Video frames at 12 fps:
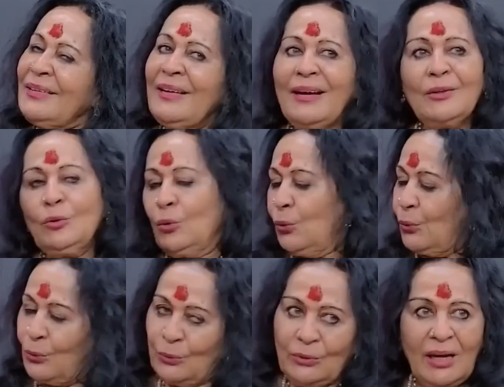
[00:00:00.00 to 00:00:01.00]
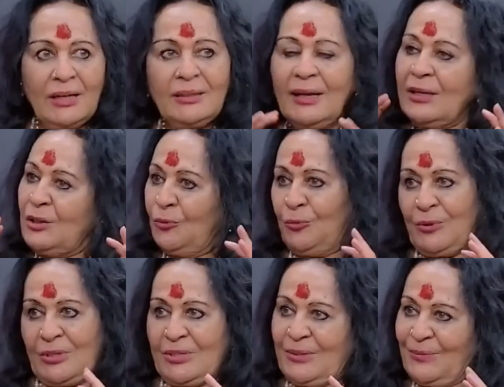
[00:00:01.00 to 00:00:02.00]
They are They are
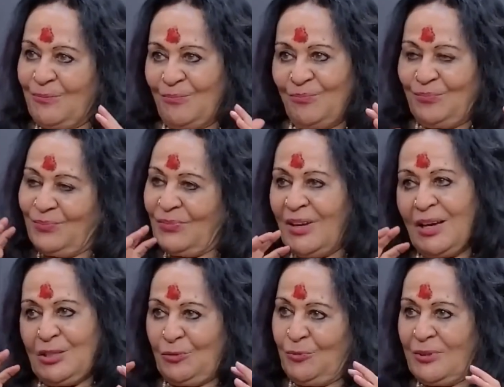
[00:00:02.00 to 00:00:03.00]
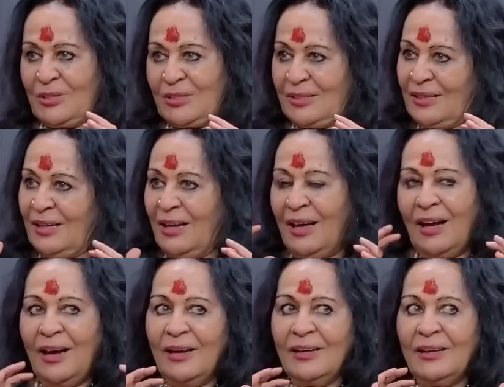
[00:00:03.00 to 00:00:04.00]
different. They are different.
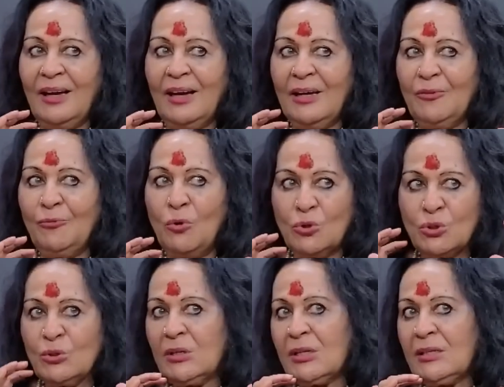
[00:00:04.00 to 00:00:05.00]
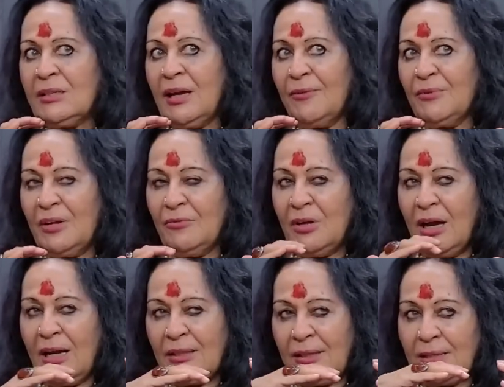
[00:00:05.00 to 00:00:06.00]
I fortunately have never
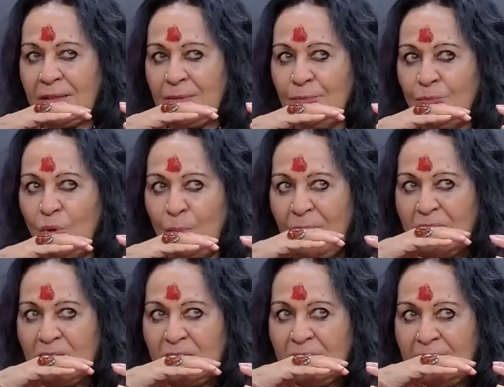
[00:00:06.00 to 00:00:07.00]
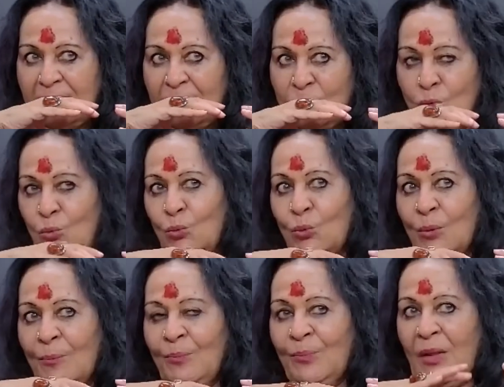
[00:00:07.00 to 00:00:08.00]
had that propensity to
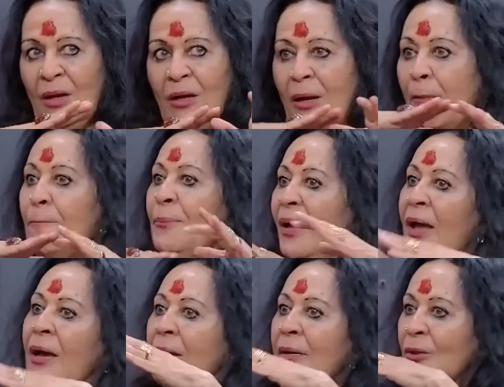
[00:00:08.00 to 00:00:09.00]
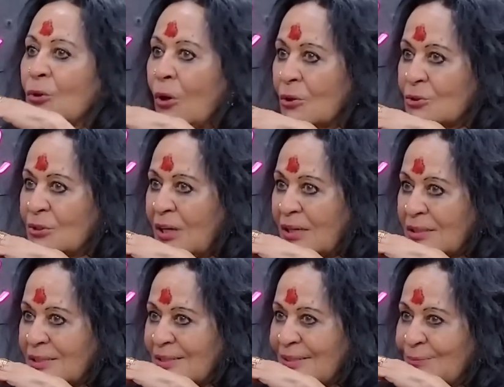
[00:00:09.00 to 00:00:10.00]
compare and
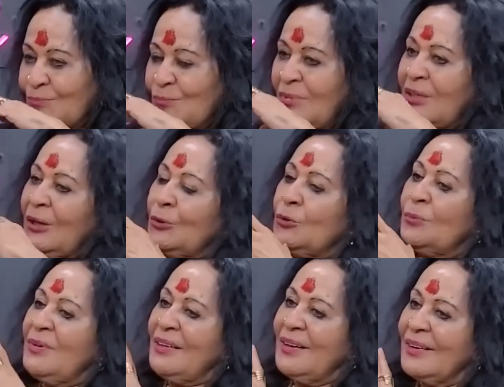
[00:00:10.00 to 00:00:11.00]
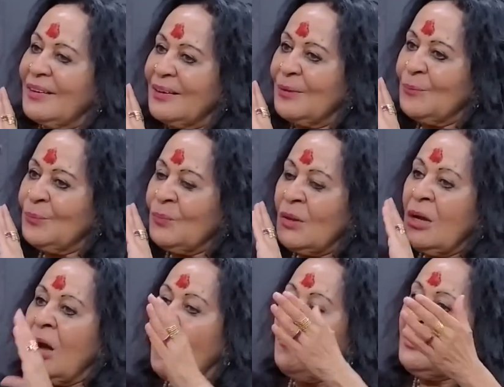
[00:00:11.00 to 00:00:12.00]
contrast. Meera to Meera hai.
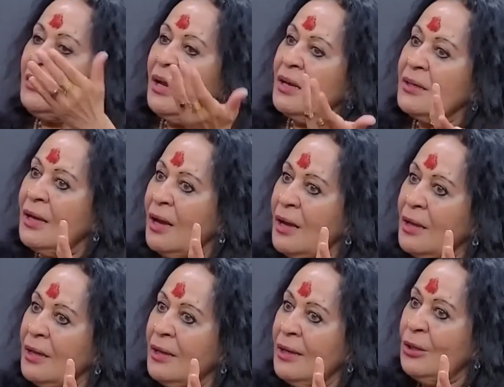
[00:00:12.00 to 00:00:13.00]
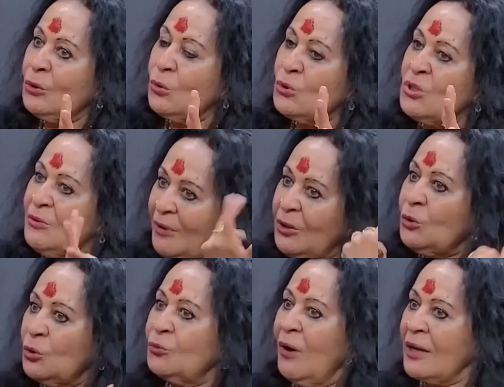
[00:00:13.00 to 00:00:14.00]
Ab Meera kya hai? So she went
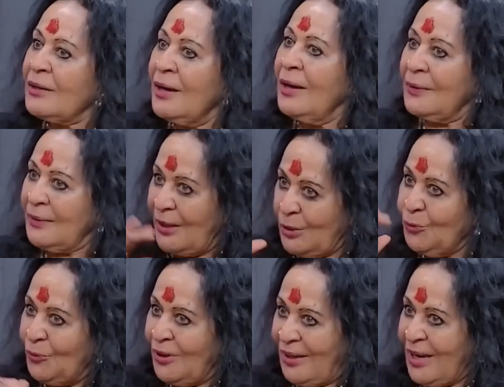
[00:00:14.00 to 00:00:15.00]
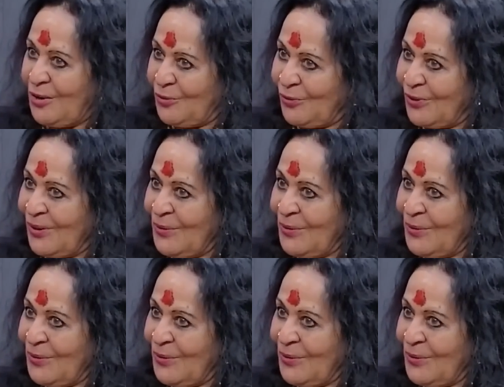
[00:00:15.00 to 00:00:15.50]
to Dwarka at the end of her life.